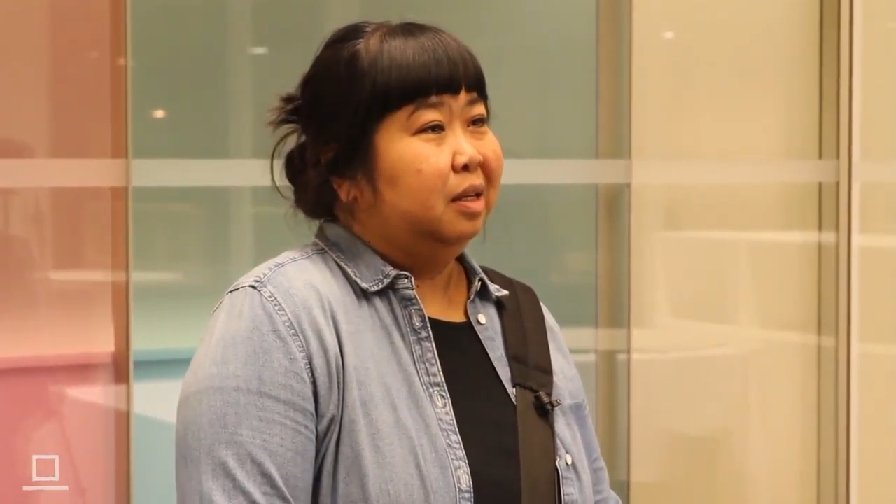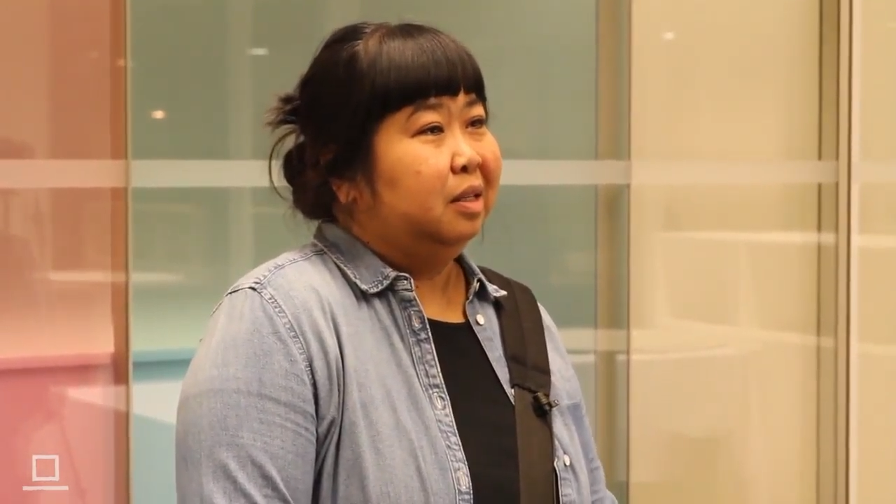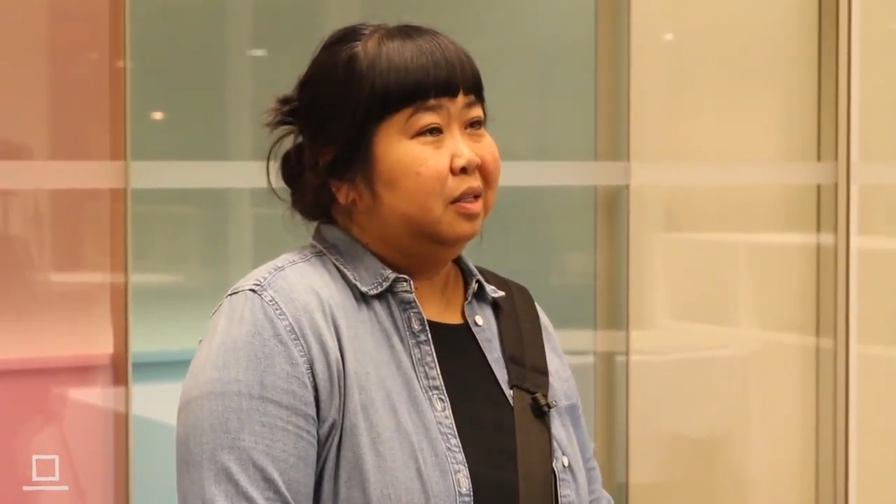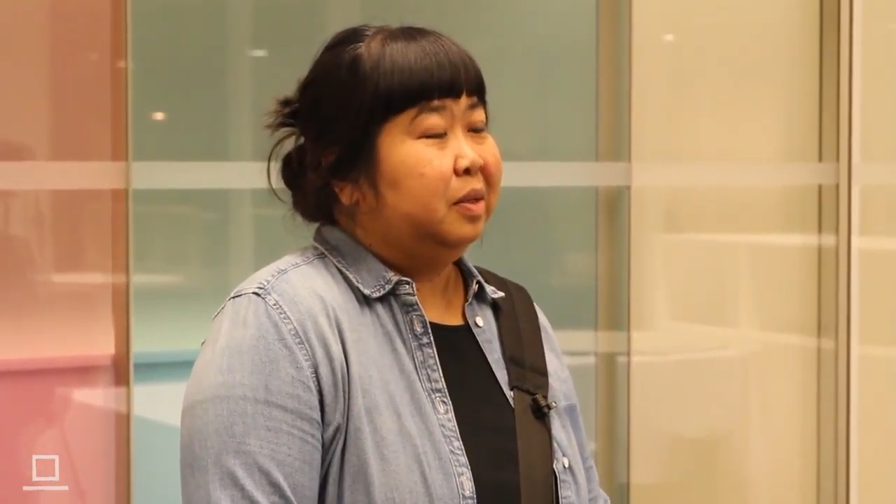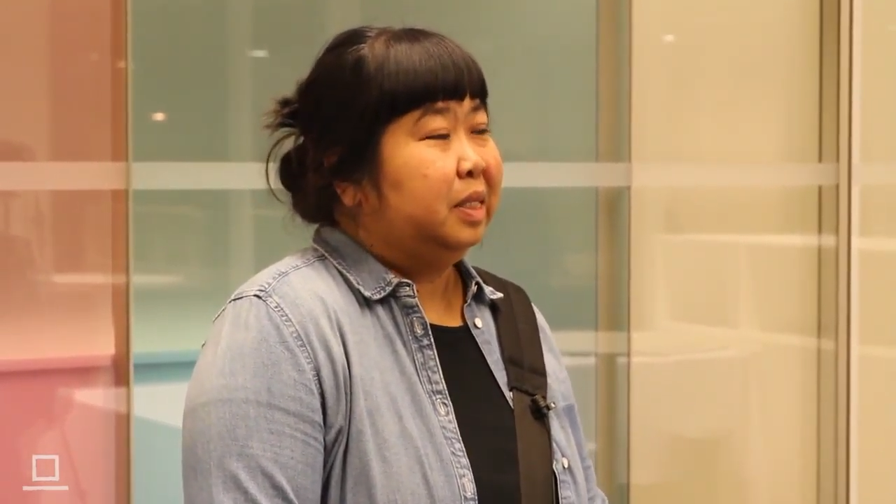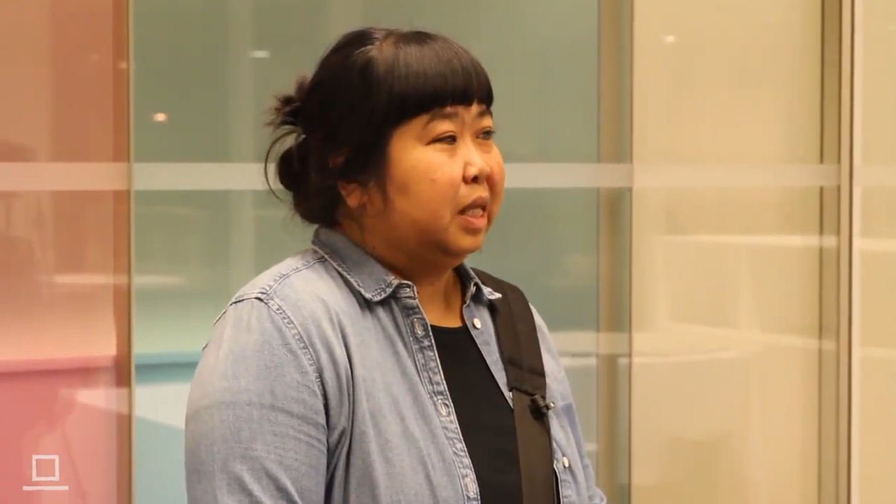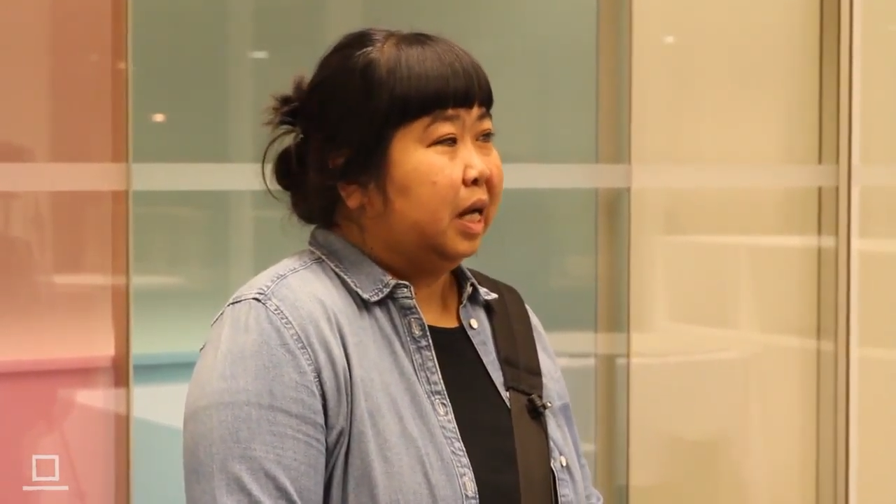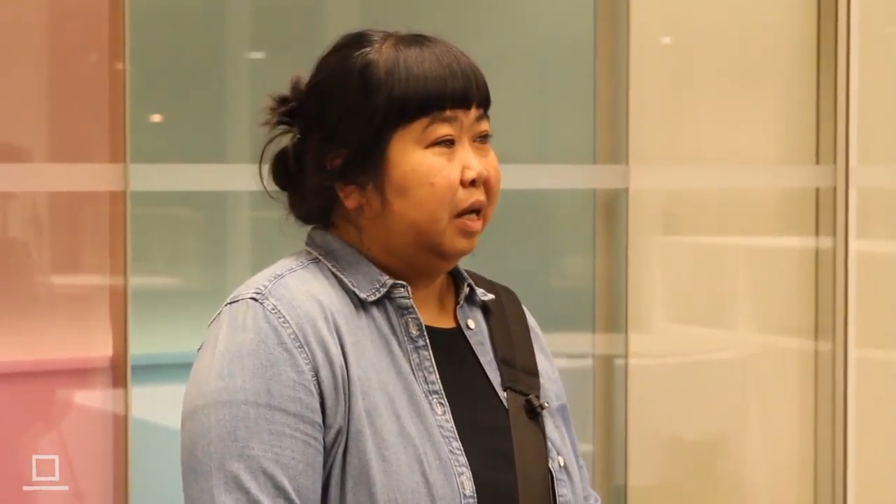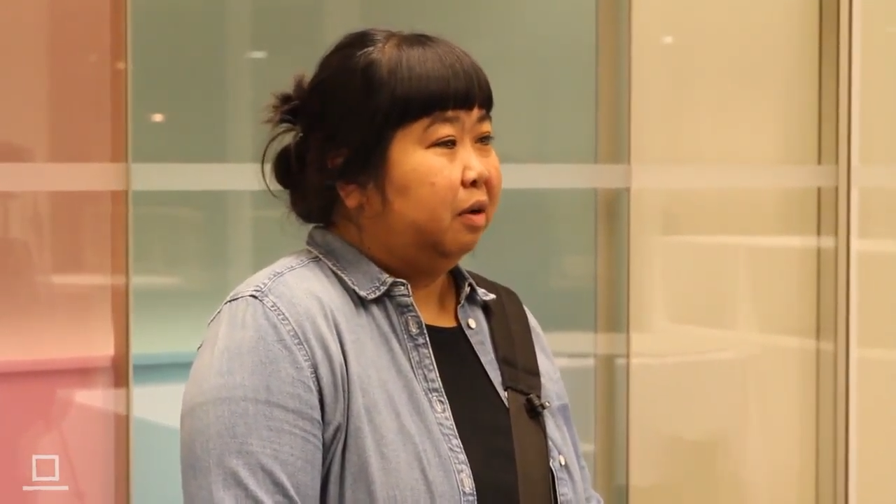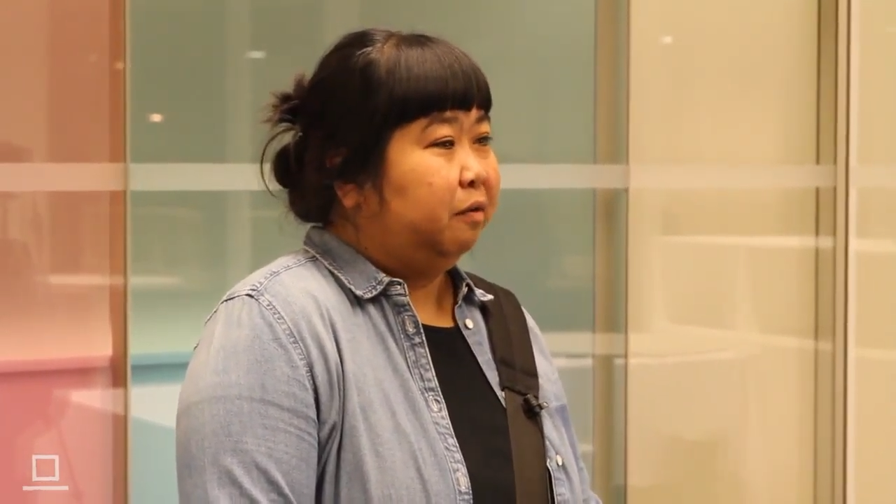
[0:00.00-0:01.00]
So it's a
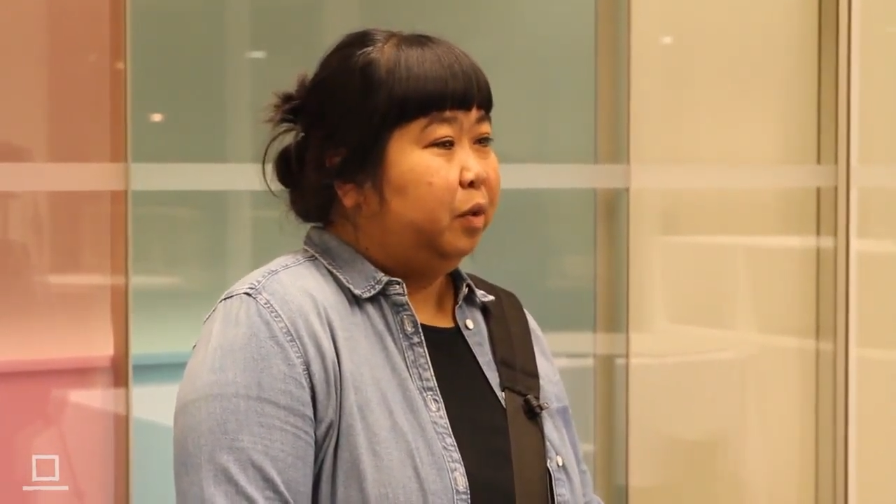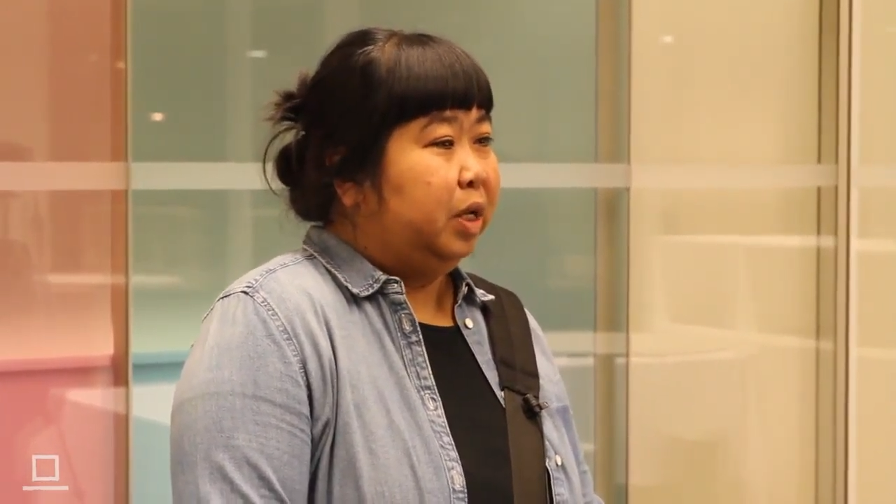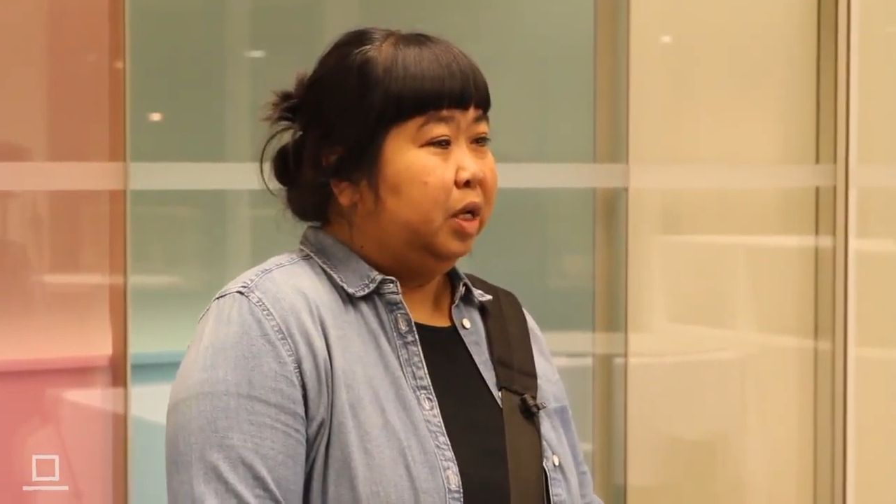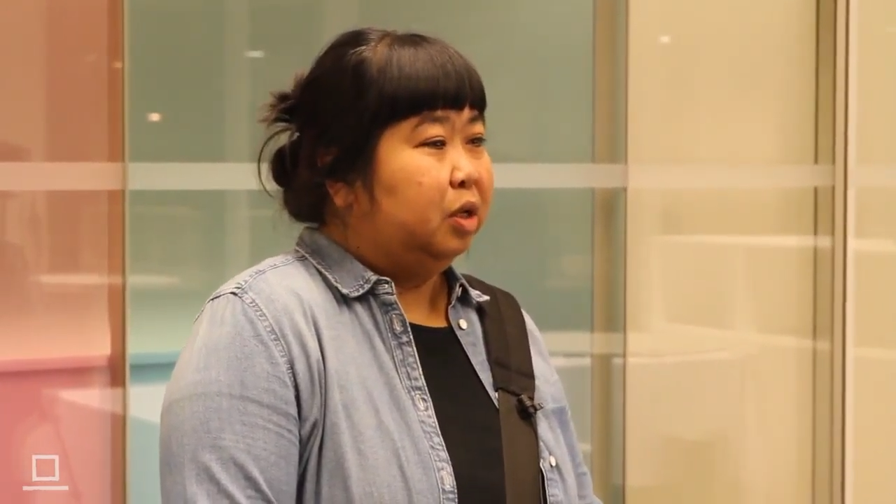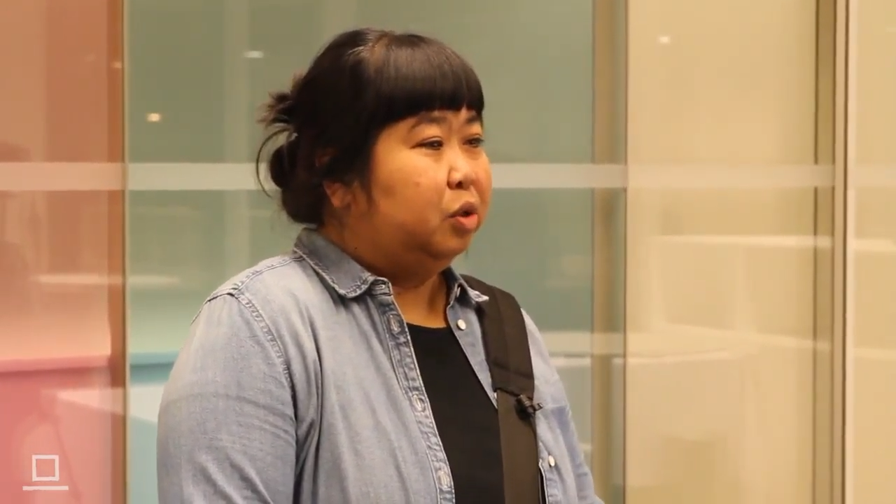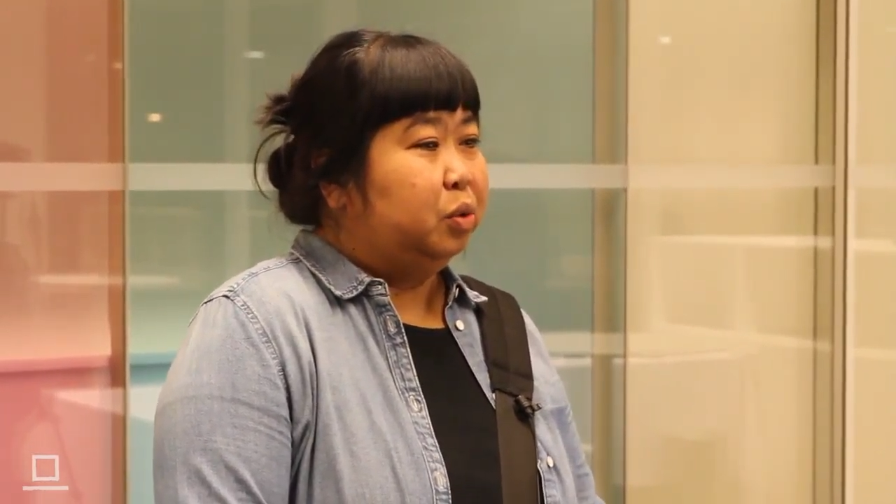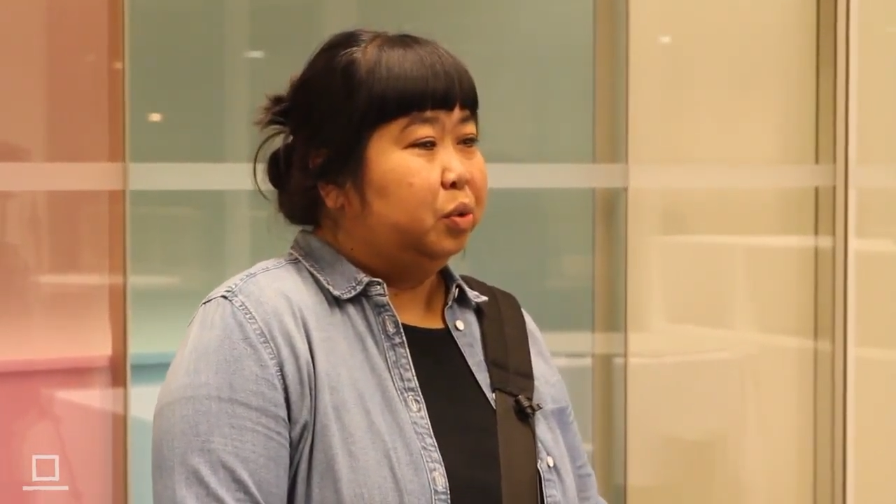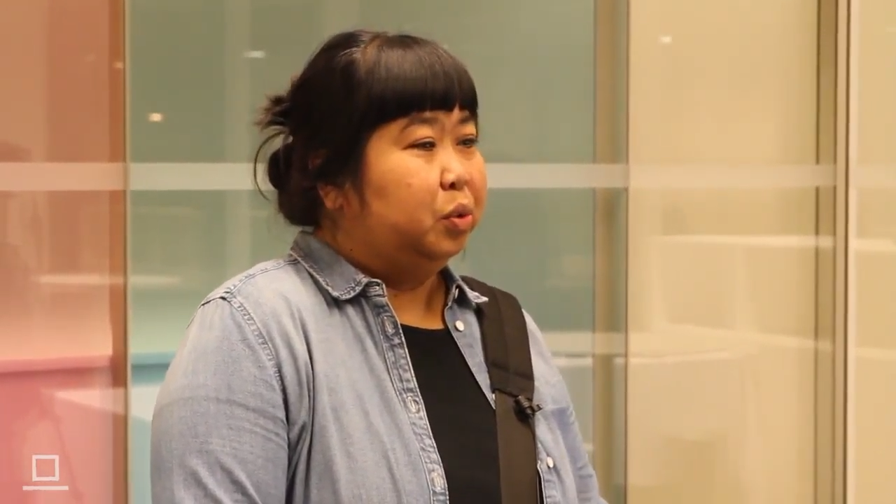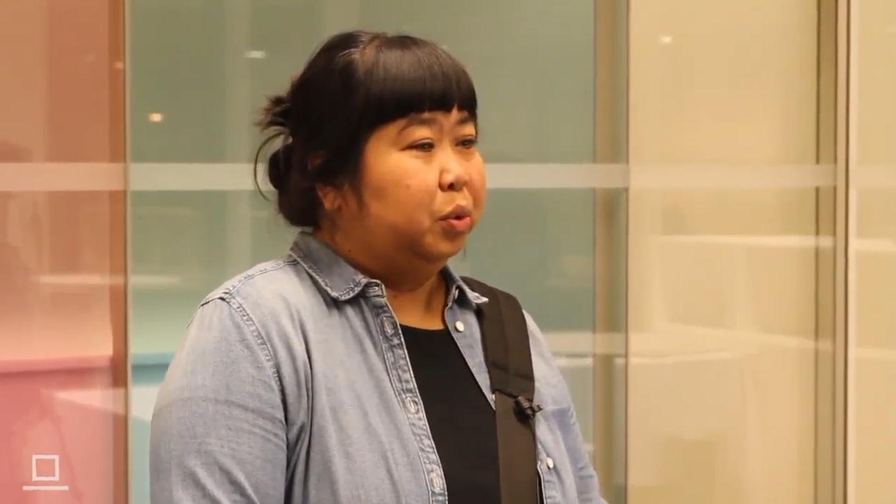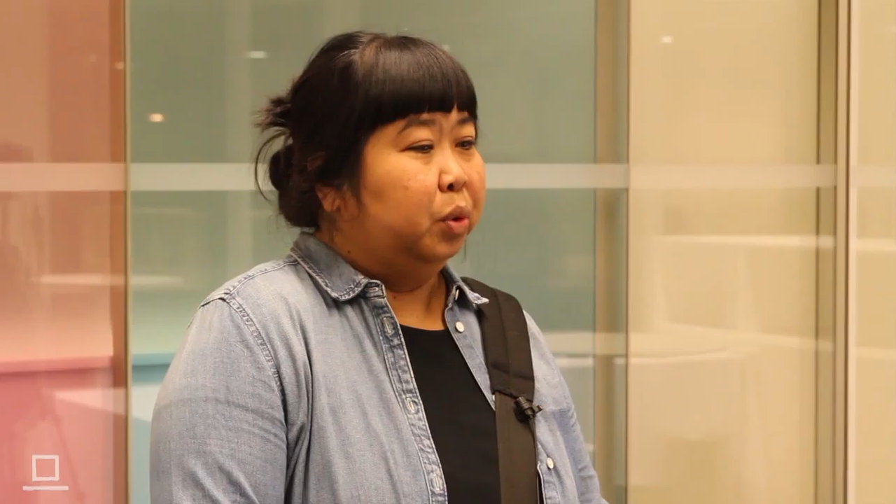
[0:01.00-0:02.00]
kind of, we need
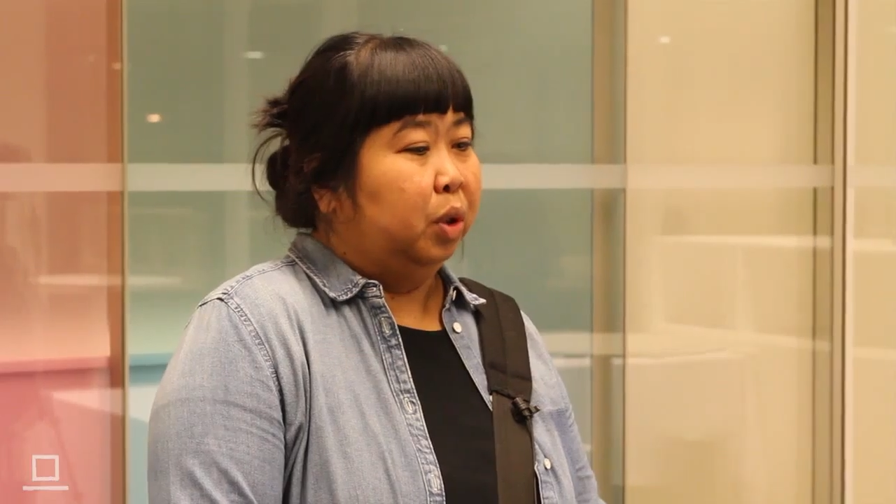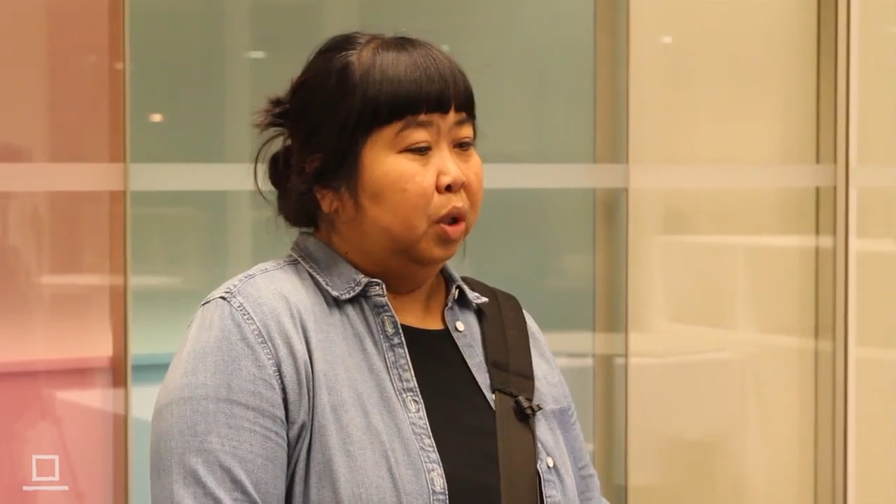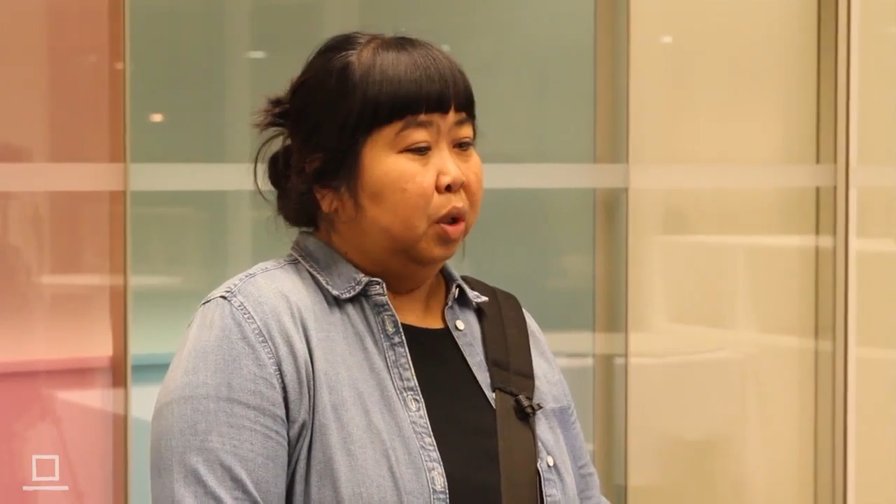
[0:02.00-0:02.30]
to